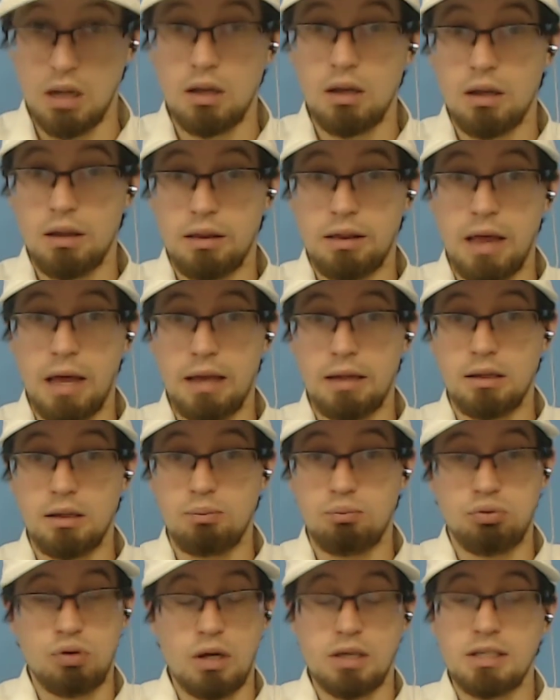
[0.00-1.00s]
that the
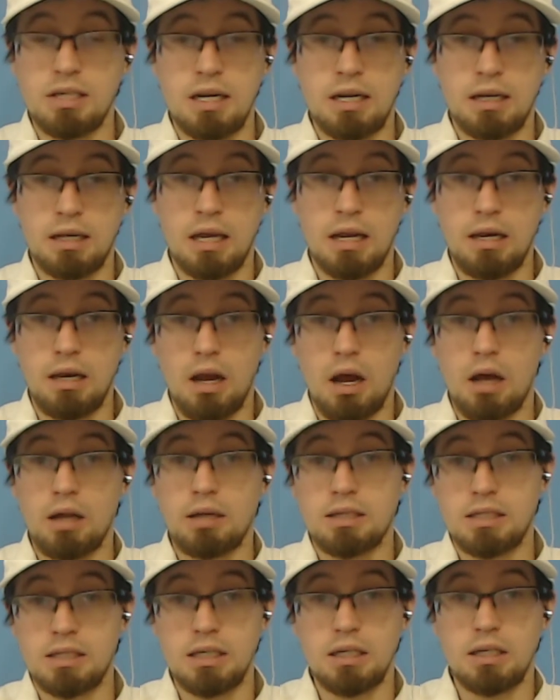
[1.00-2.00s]
president
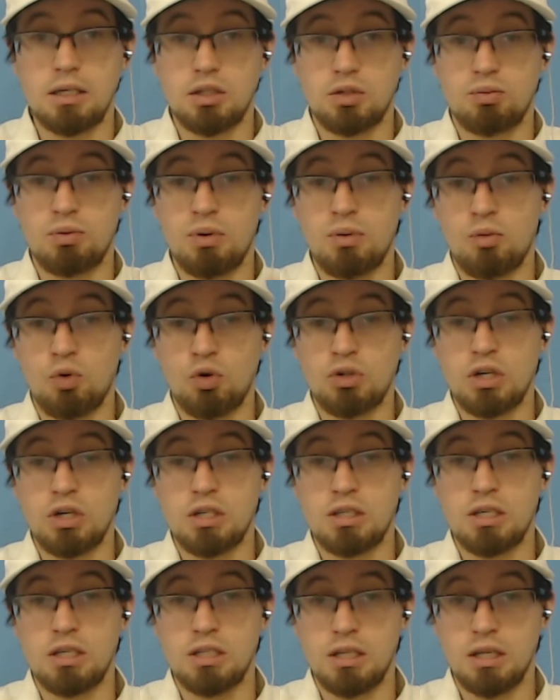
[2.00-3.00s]
cannot seat a Supreme Court
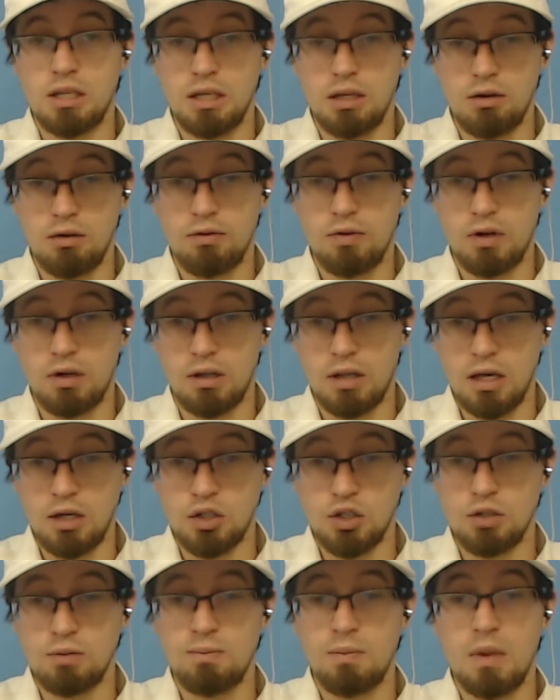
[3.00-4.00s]
justice in the year of an
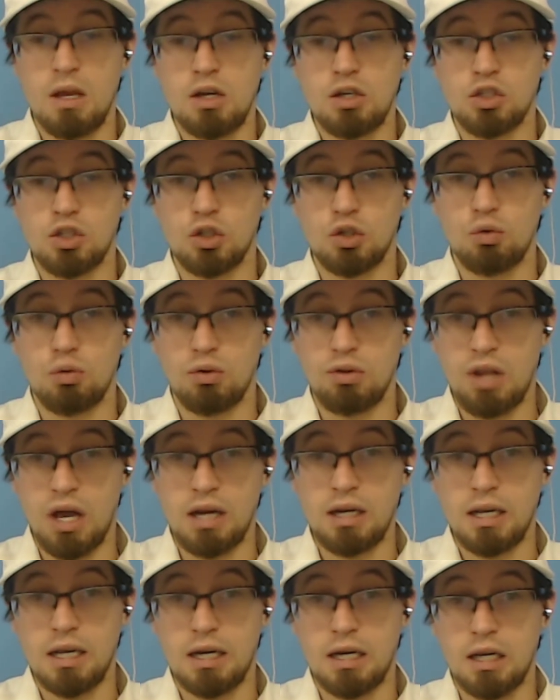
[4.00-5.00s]
election, so you will
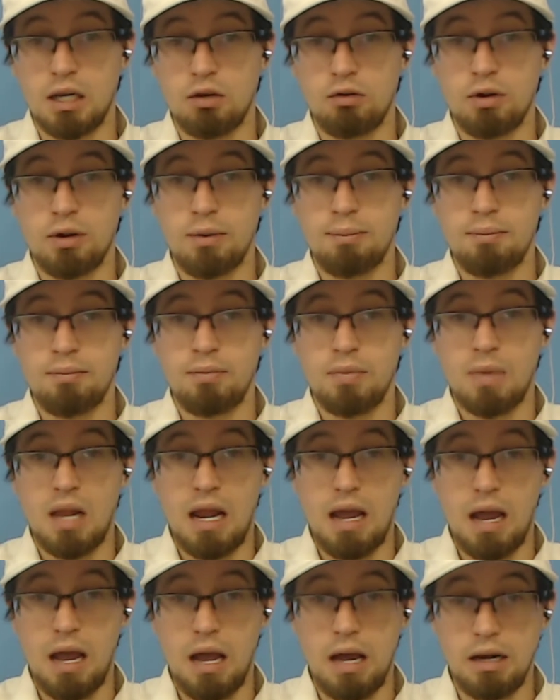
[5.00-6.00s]
not get a hearing.
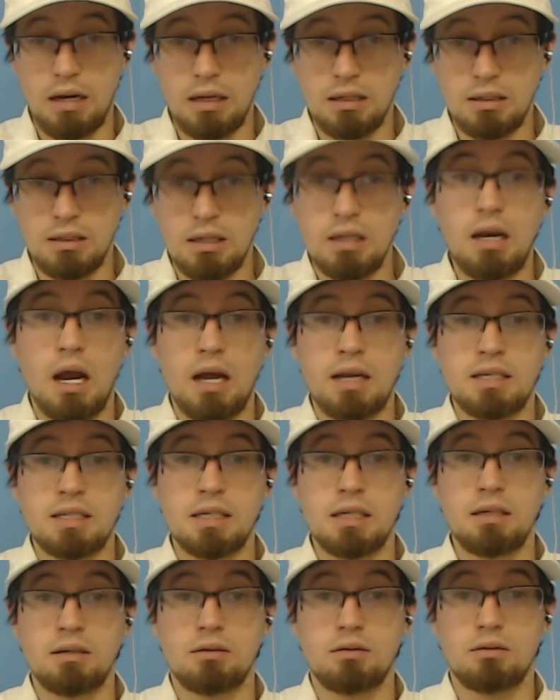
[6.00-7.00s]
And he did not
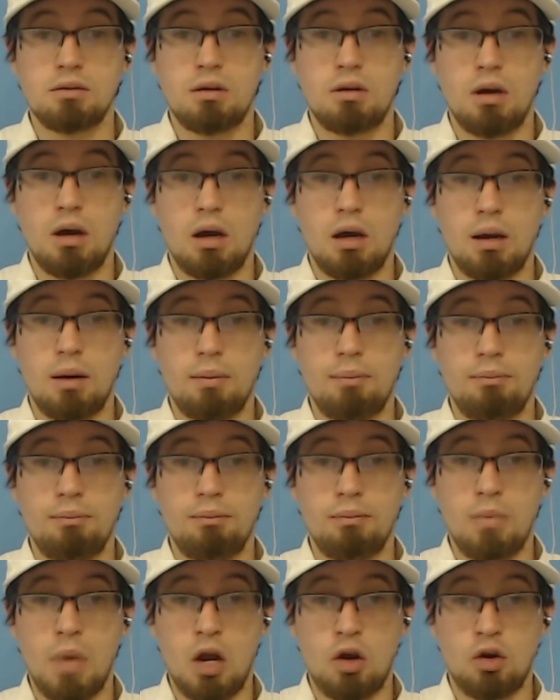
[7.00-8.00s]
seat
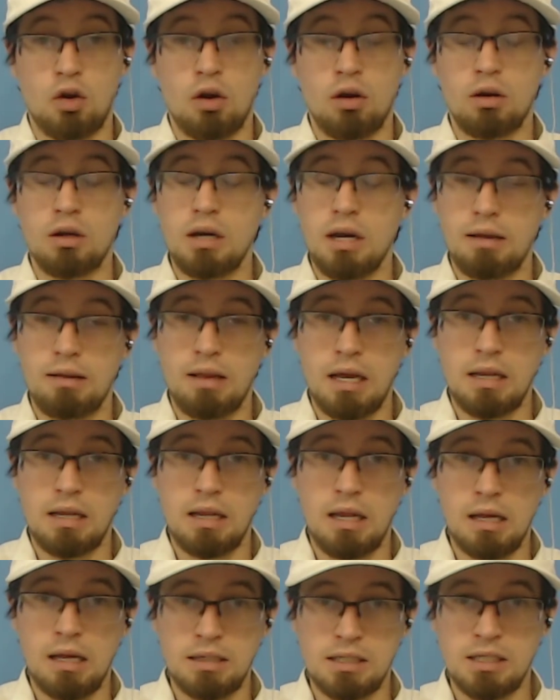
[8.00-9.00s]
Merrick Garland, and then
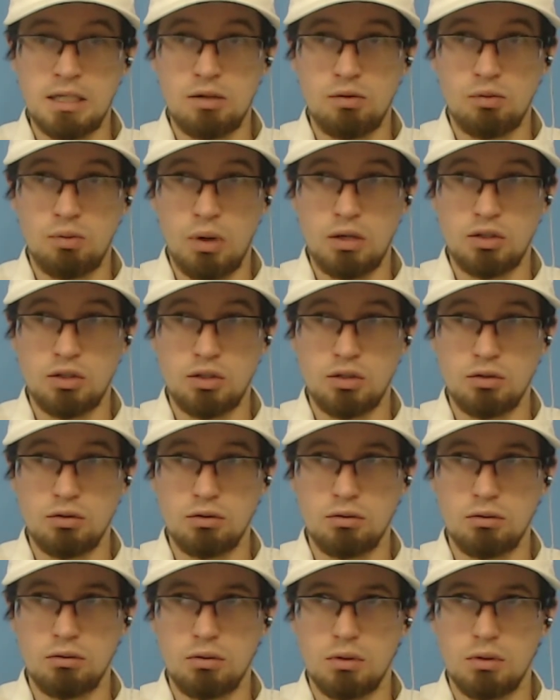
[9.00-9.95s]
that seat went to